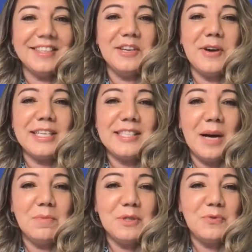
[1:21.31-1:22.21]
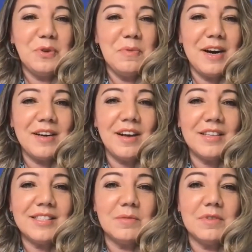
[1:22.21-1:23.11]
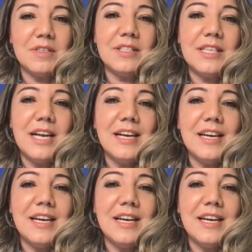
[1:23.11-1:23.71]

examples from our customers